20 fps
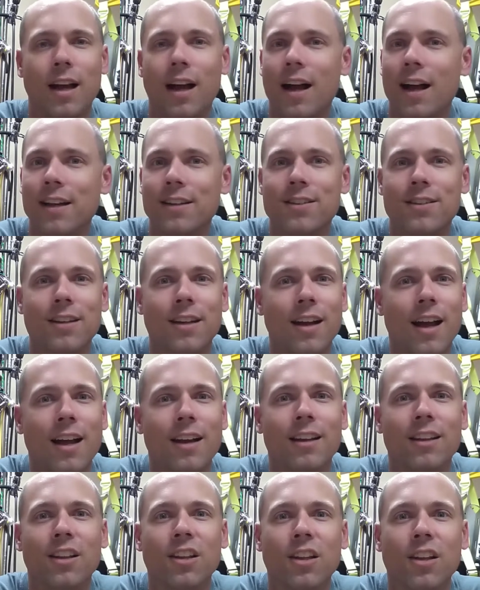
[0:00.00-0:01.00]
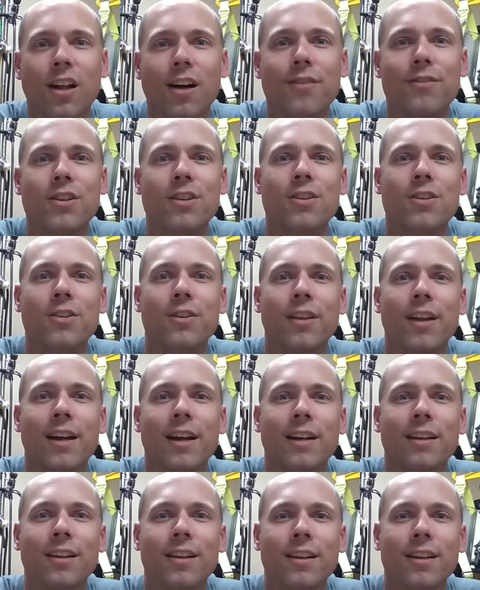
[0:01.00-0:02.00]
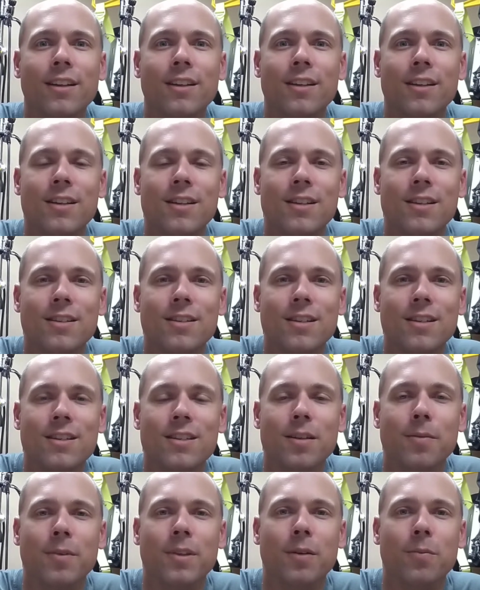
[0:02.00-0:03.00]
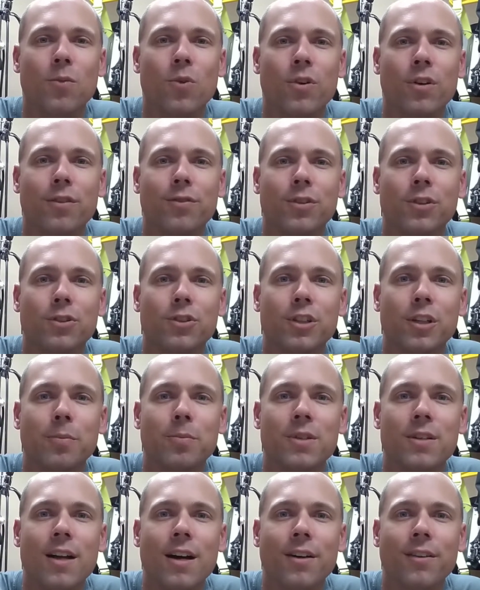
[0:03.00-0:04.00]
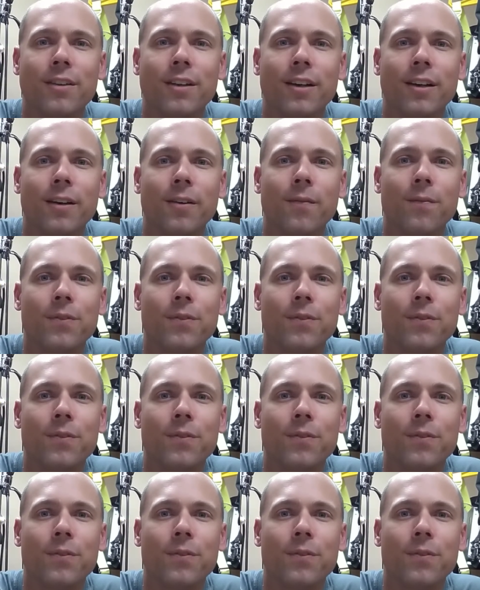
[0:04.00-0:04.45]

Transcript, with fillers: I, I said, I'd love to do that, see some of them wonderful ships down there.